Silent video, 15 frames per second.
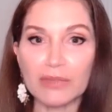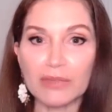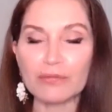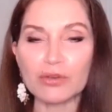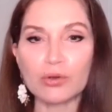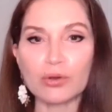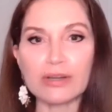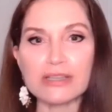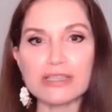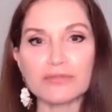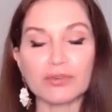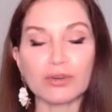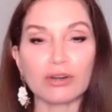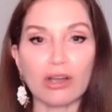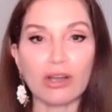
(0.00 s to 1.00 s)
of
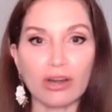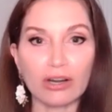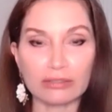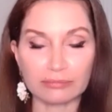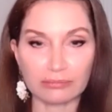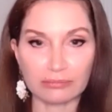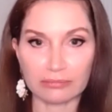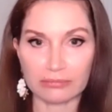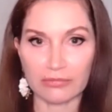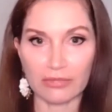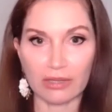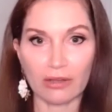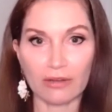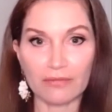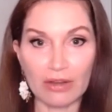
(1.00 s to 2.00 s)
course, for our
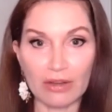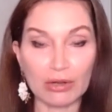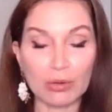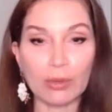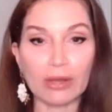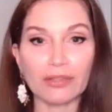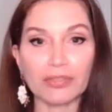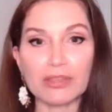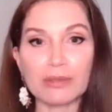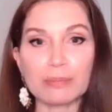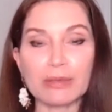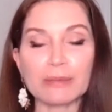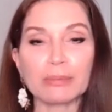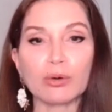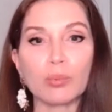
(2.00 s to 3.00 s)
very wealthy
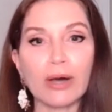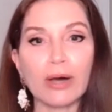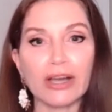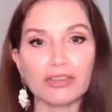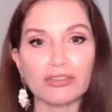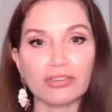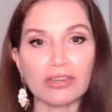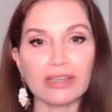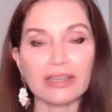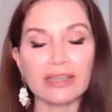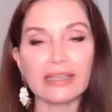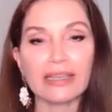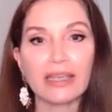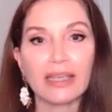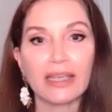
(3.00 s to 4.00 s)
people
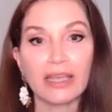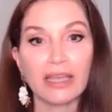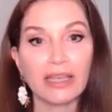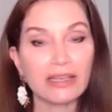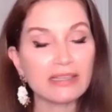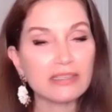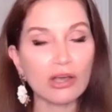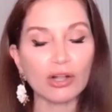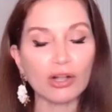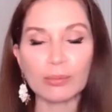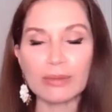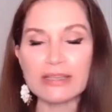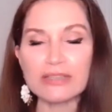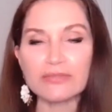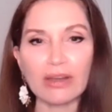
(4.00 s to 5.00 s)
watching, it's
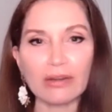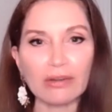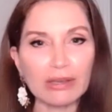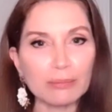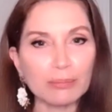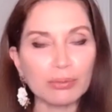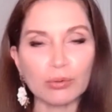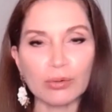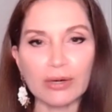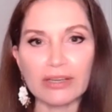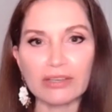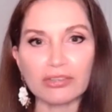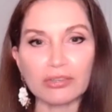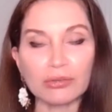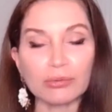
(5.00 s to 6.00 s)
always very
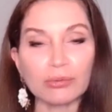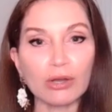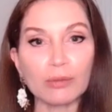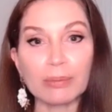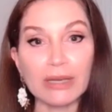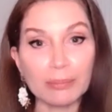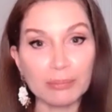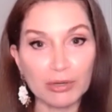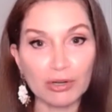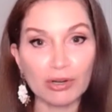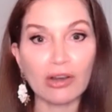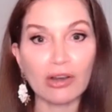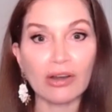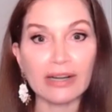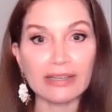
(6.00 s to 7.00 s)
important to open up your
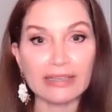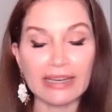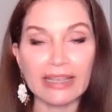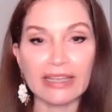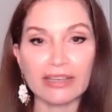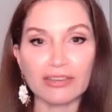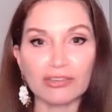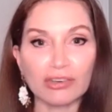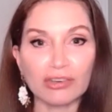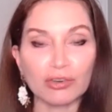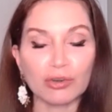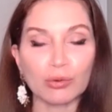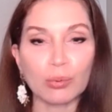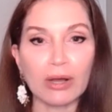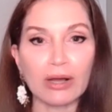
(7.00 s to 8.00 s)
heart and
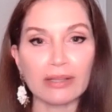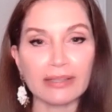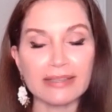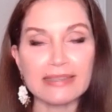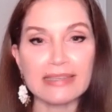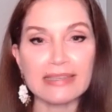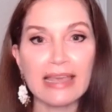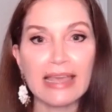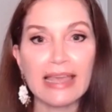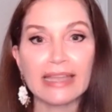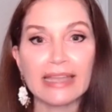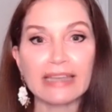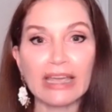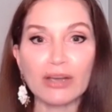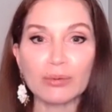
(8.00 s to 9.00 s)
your wallets.
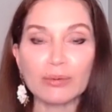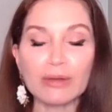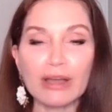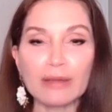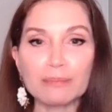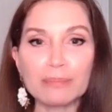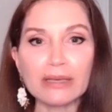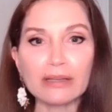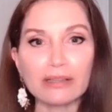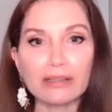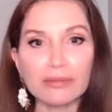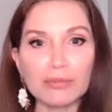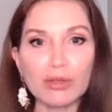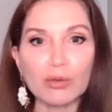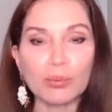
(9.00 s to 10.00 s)
Now,
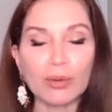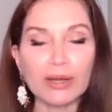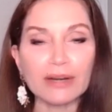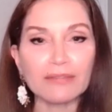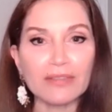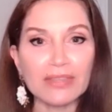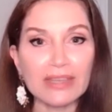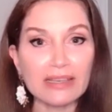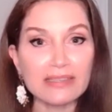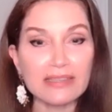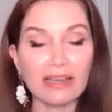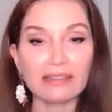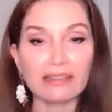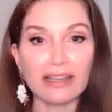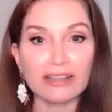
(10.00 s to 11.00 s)
Bill, one of the things
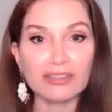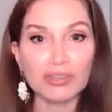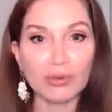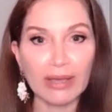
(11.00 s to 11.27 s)
I like to